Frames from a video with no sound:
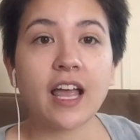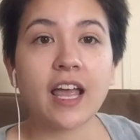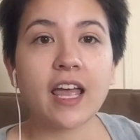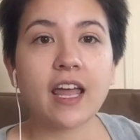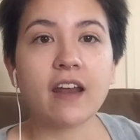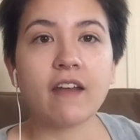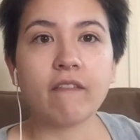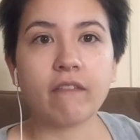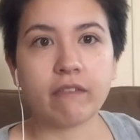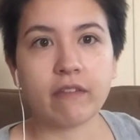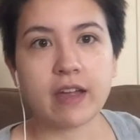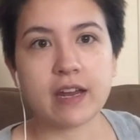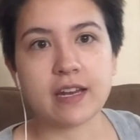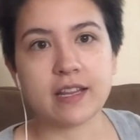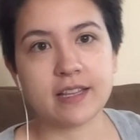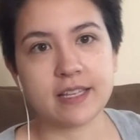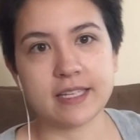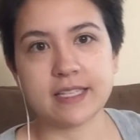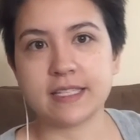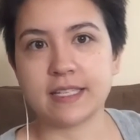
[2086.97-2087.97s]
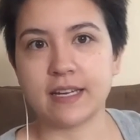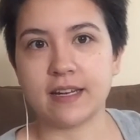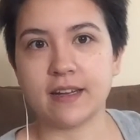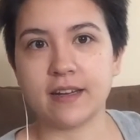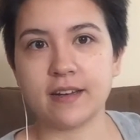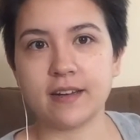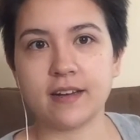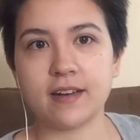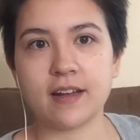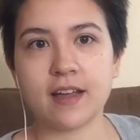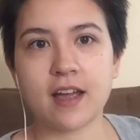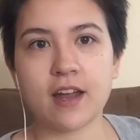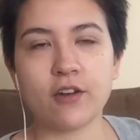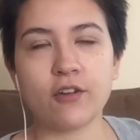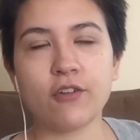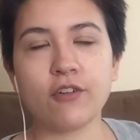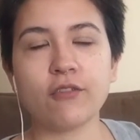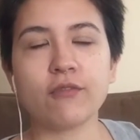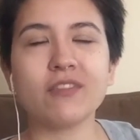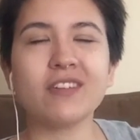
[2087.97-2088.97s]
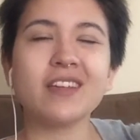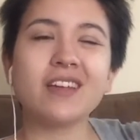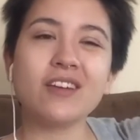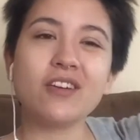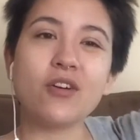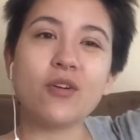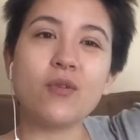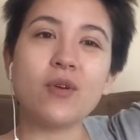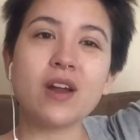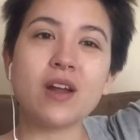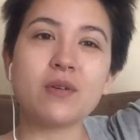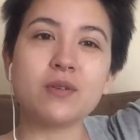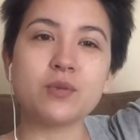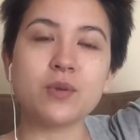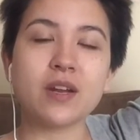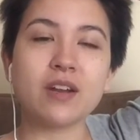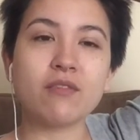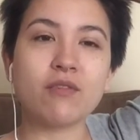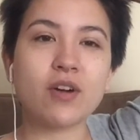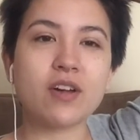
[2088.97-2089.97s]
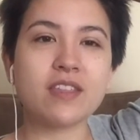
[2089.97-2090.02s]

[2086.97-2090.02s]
And I finally did it. I don't really know what I was waiting for.